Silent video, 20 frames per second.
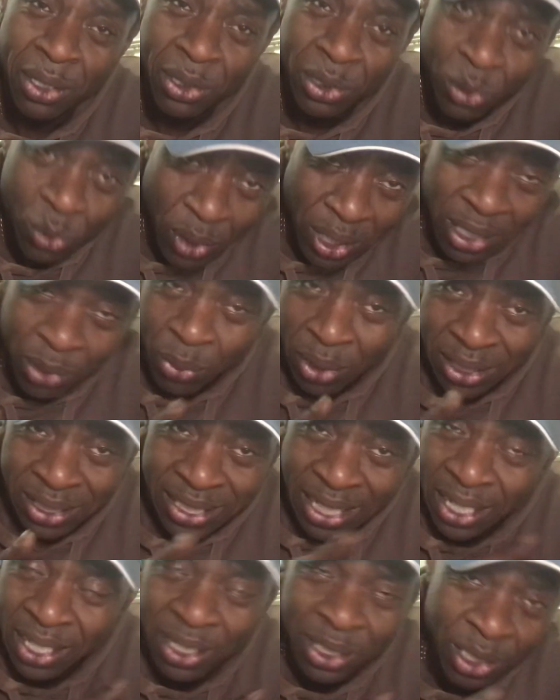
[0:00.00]
21
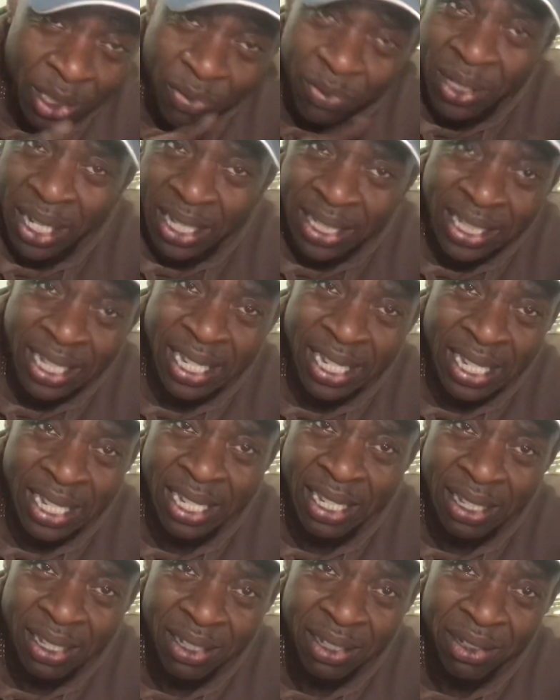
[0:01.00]
seconds of dead air
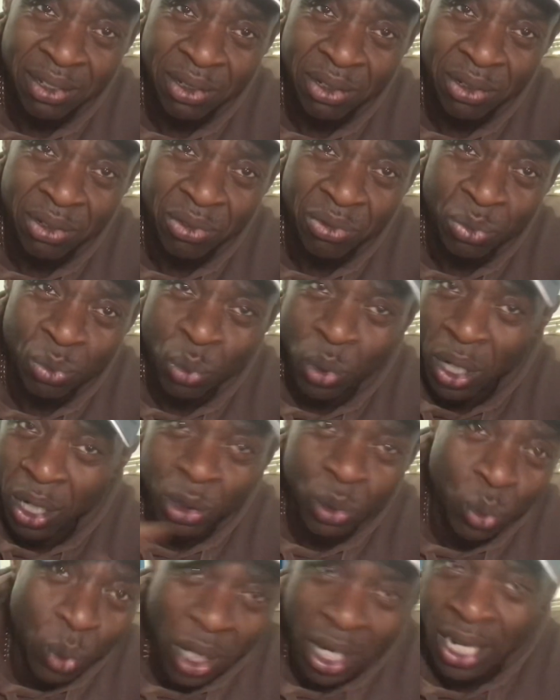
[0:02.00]

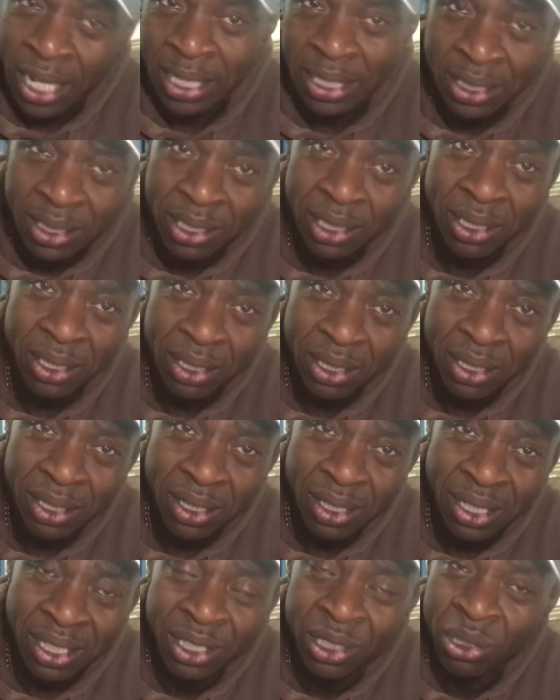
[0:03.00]
worldwide
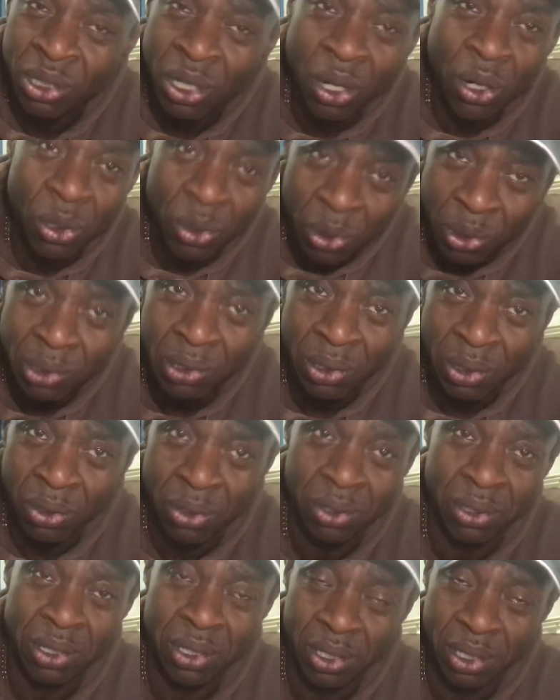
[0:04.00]
is not a good
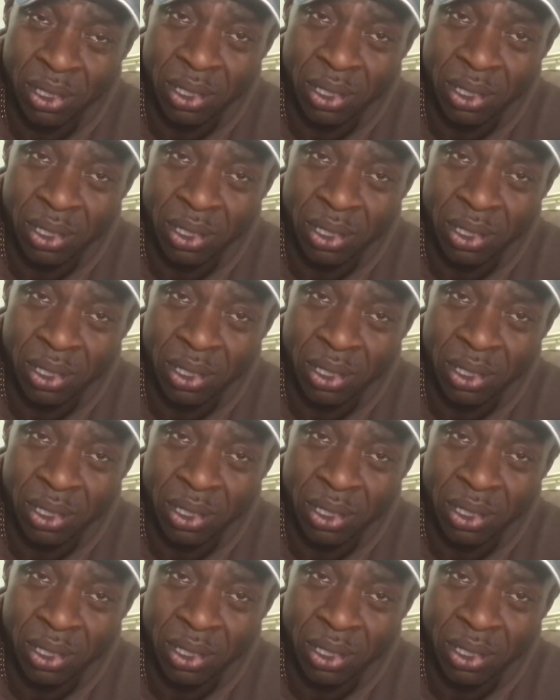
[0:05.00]
look.